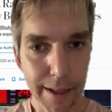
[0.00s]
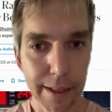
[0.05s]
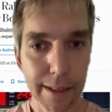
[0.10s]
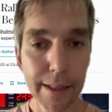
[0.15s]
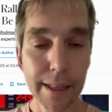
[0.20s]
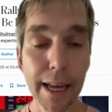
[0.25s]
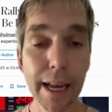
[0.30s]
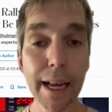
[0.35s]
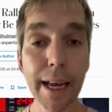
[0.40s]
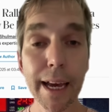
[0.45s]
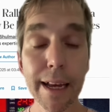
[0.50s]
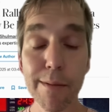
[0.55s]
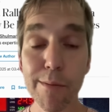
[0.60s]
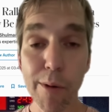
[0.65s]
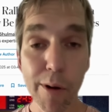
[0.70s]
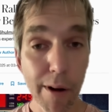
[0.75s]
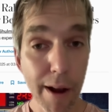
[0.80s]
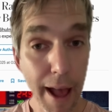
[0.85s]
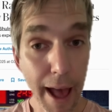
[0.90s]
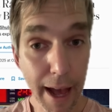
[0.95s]
They get
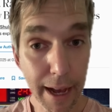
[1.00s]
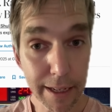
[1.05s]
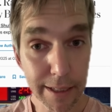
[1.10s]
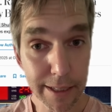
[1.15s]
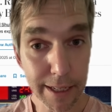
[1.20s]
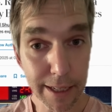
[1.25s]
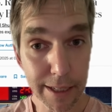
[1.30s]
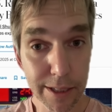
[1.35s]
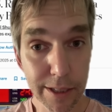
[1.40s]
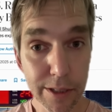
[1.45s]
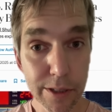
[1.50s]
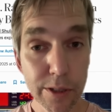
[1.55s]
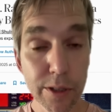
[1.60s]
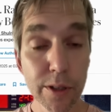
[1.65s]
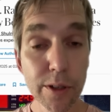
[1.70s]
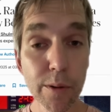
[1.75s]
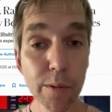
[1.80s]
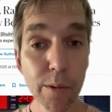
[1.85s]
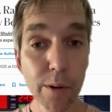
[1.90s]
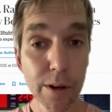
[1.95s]
more access to
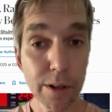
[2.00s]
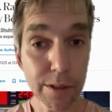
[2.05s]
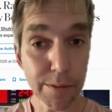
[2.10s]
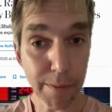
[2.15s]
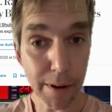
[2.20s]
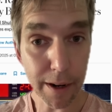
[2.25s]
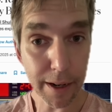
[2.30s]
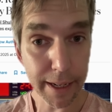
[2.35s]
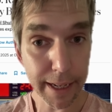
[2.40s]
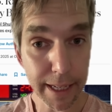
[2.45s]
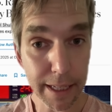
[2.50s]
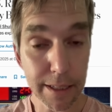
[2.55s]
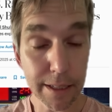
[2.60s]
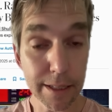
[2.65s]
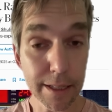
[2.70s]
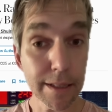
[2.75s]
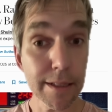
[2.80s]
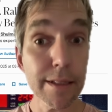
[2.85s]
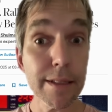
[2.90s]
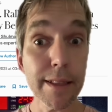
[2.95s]
the world market
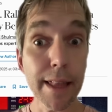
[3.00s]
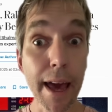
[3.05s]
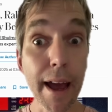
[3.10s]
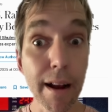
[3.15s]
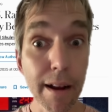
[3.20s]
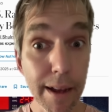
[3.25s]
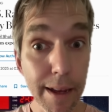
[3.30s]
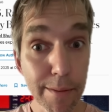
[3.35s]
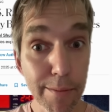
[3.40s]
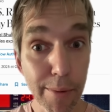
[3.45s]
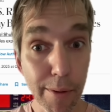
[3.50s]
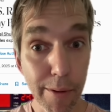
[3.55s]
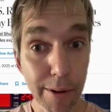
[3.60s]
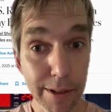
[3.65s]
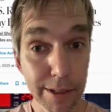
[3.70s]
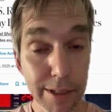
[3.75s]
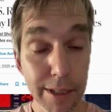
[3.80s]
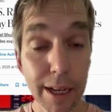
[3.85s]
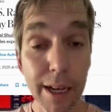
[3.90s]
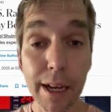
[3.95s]
since their
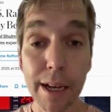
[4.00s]
imports